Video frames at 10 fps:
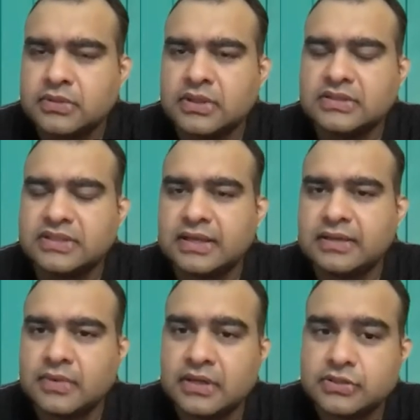say
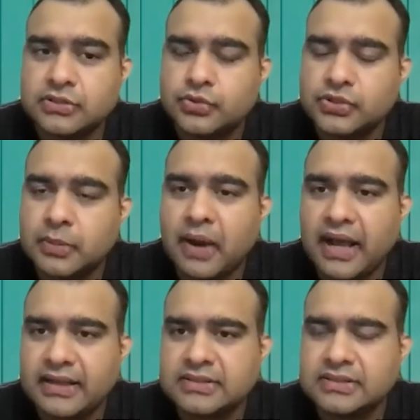user
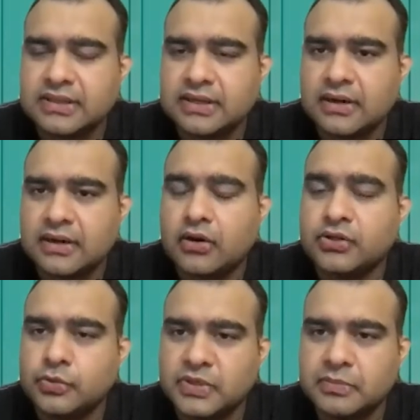bias or
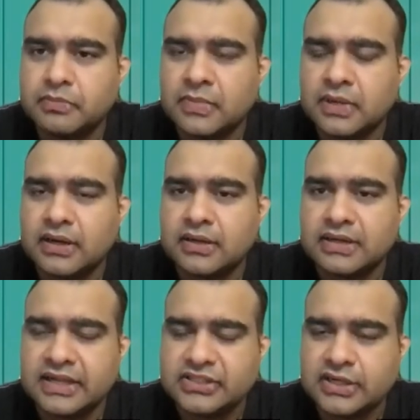human
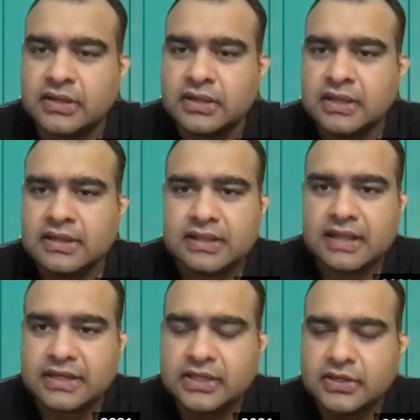nature
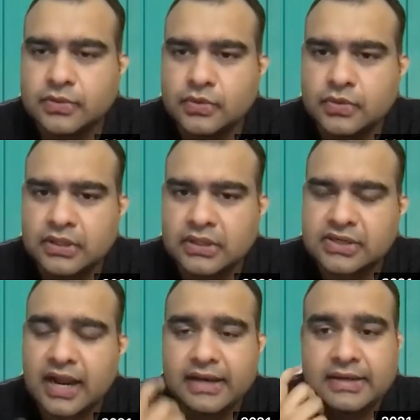that you
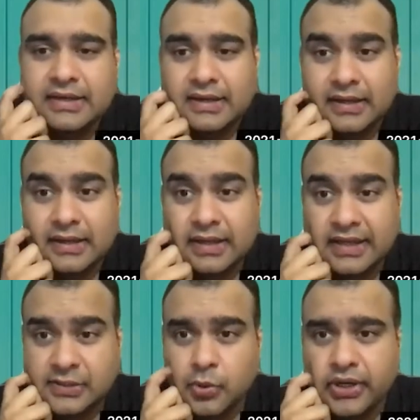try and
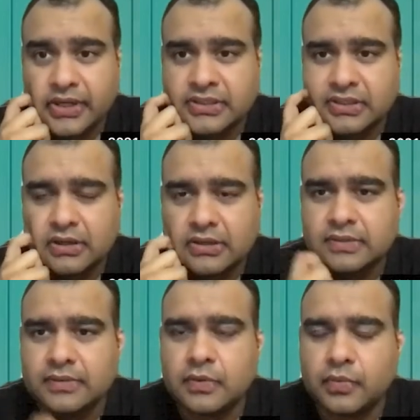exploit
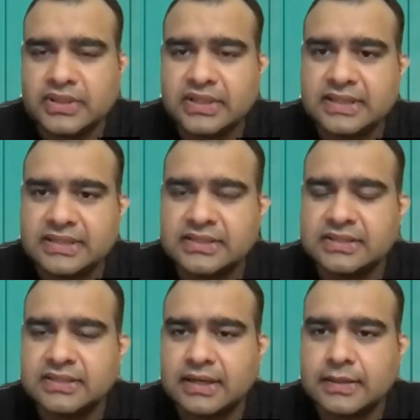within
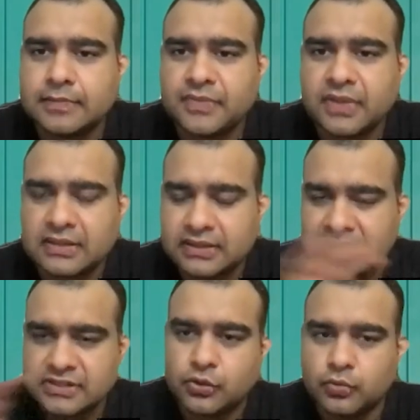this
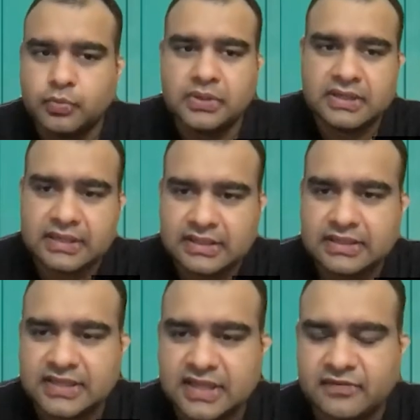loop
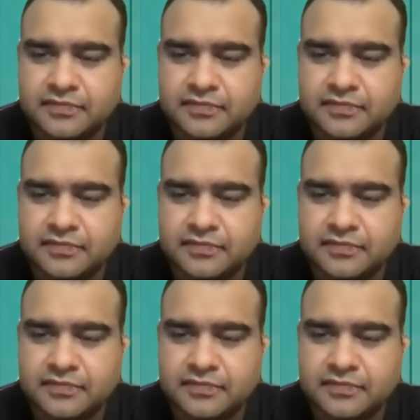itself.